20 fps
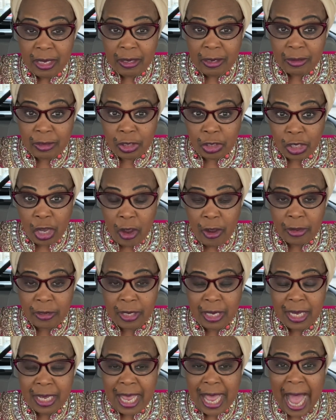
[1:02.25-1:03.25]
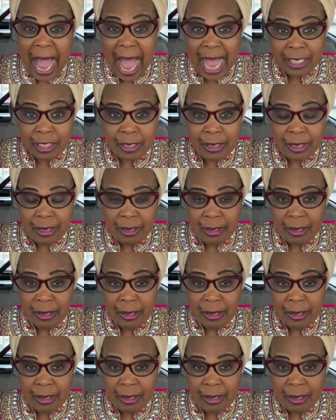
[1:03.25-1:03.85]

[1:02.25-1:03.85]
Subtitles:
son has,